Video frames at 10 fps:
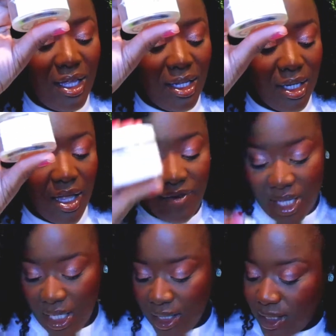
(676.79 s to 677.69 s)
love
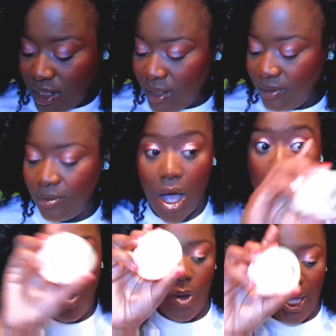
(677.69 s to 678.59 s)
this
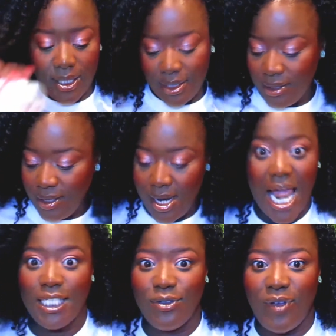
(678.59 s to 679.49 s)
always,
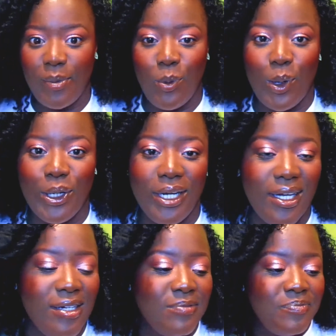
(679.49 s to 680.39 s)
not just February.
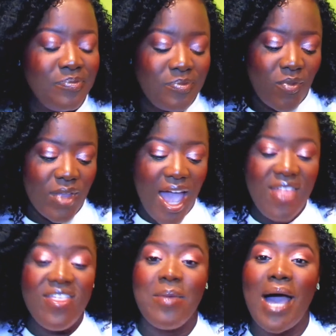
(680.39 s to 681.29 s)

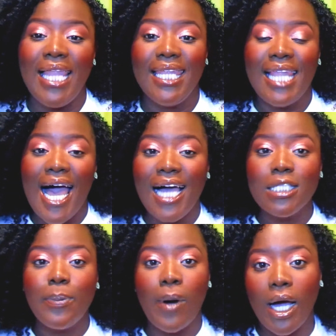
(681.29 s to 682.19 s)
And then my
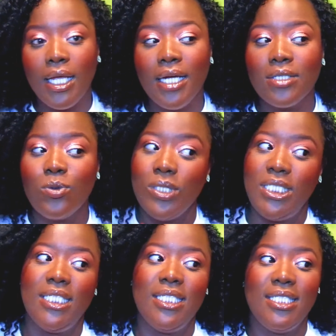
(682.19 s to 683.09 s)
last product, which
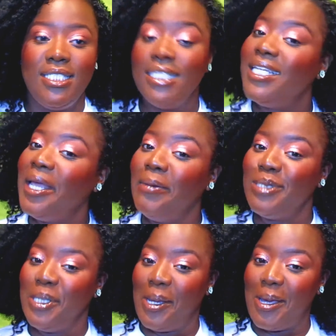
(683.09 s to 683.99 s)
is just an
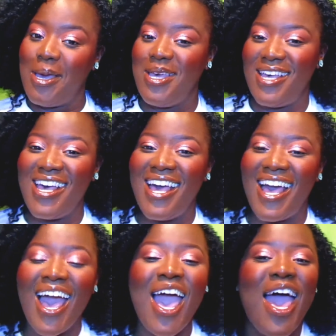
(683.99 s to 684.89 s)
empty,
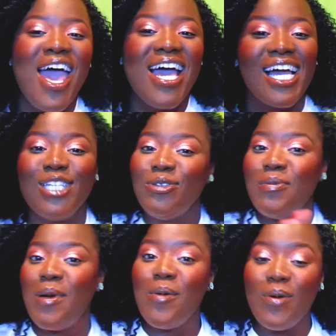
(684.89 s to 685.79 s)
because
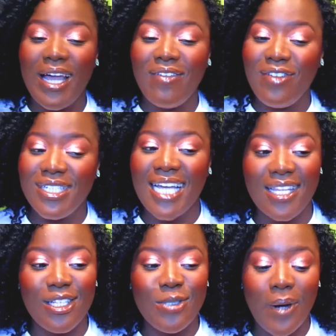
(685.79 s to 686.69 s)
remember when I first
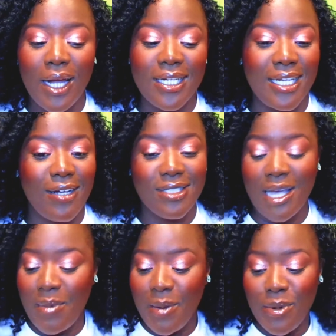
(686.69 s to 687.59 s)
got this product, I was
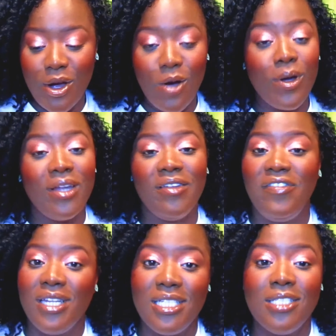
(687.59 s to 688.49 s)
like, baby girl, we're gonna
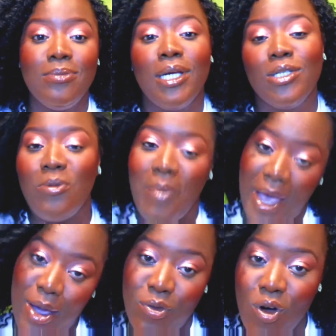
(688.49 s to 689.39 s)
finish this because we
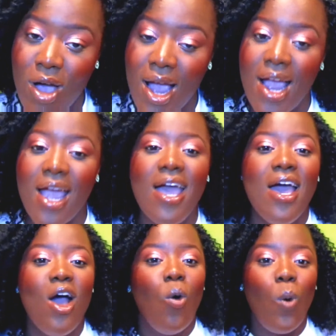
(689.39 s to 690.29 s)
paid for it.
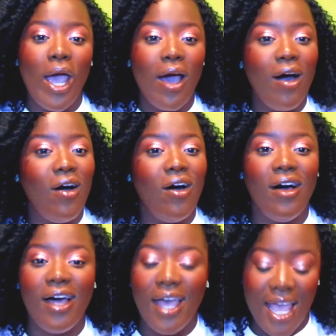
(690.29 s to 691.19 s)

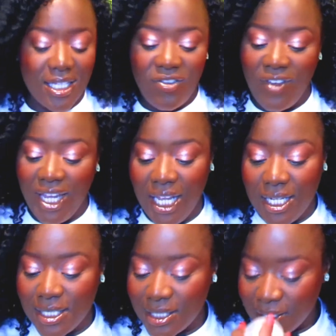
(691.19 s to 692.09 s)
Well, it's
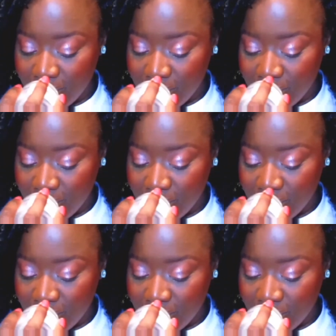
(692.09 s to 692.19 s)
finished.